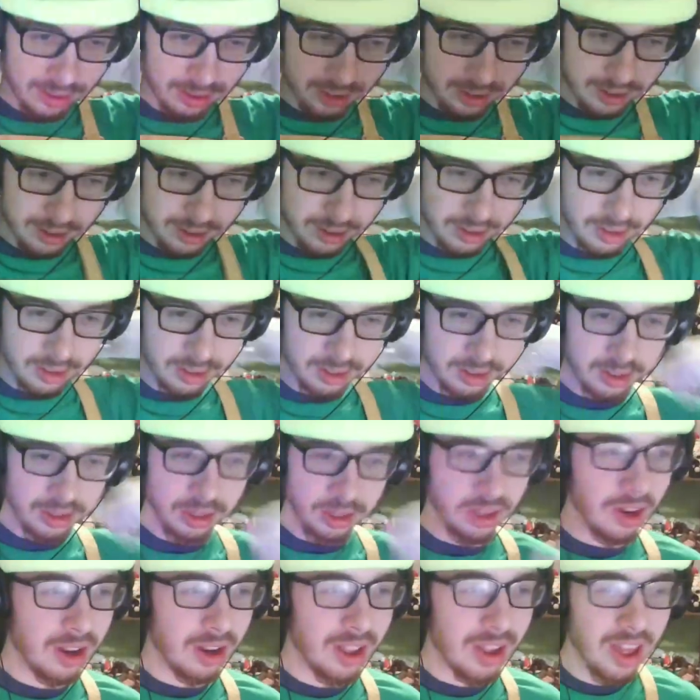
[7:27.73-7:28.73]

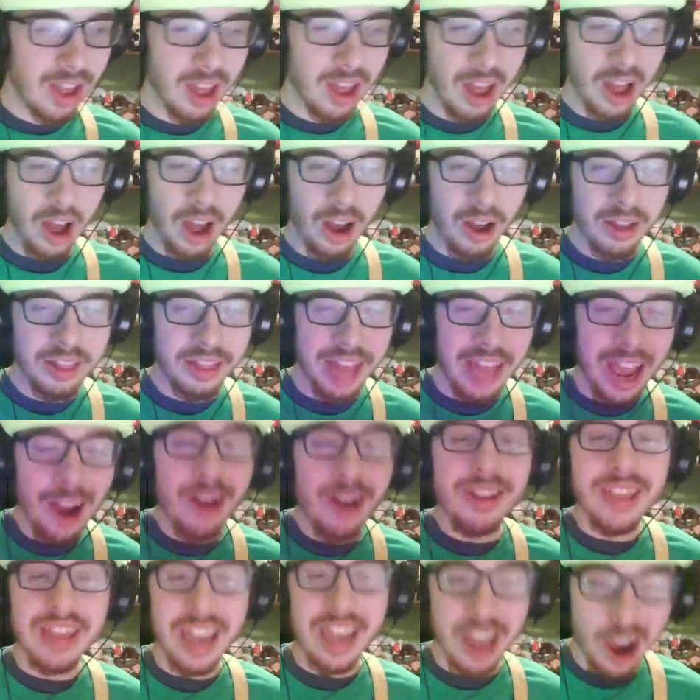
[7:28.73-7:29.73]
Okay, guys, let's look.
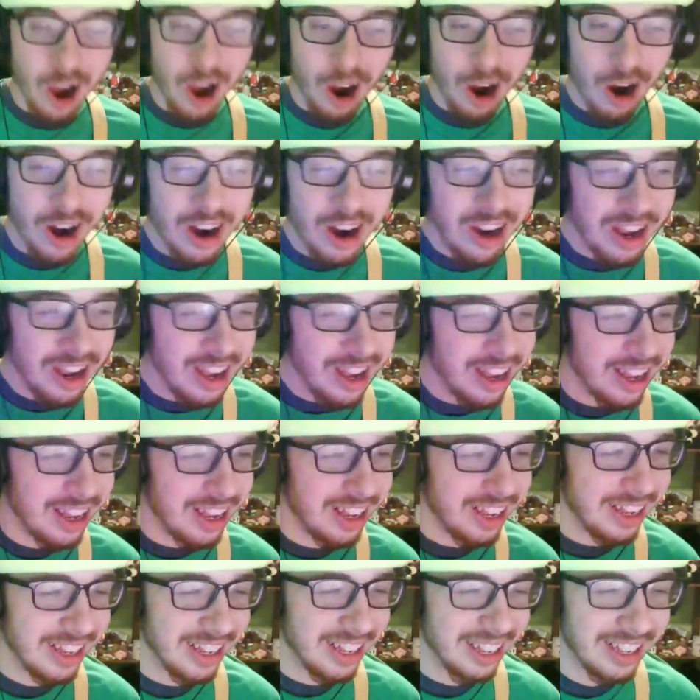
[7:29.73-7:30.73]
There they are. got from
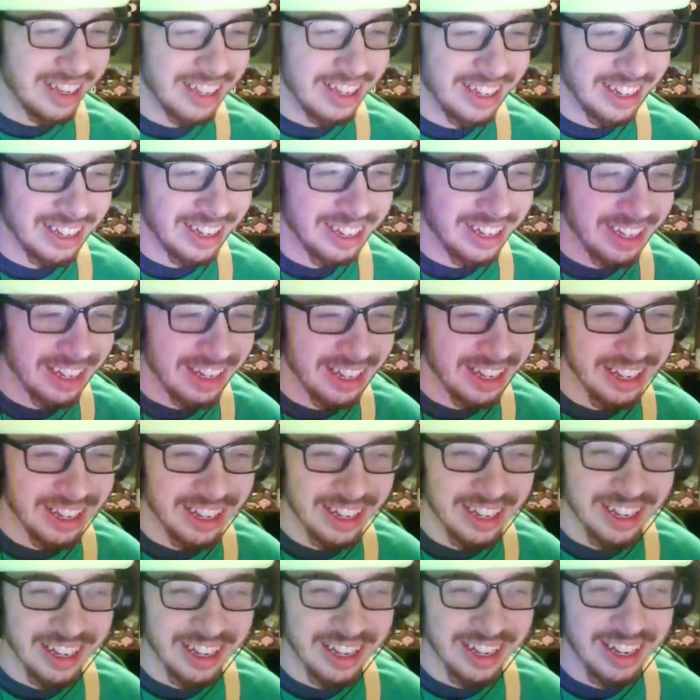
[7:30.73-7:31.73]
trick or treating.
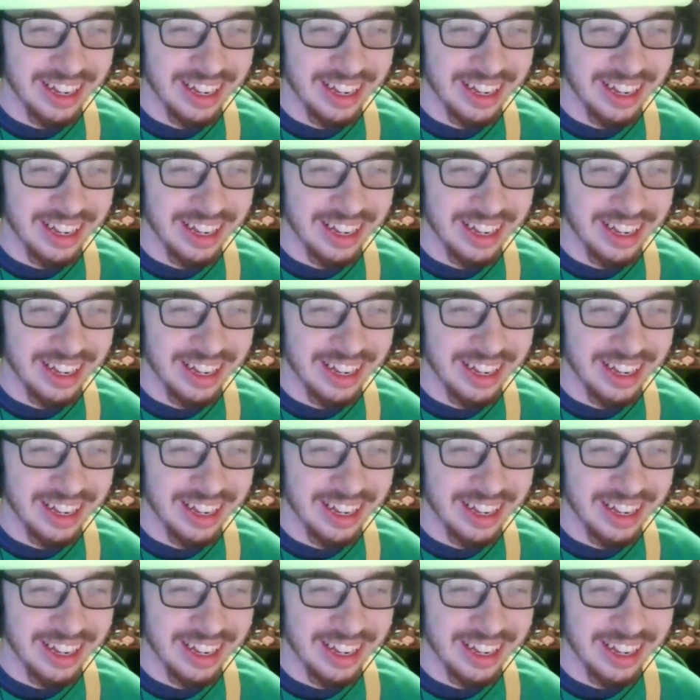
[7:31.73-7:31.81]
Yeah.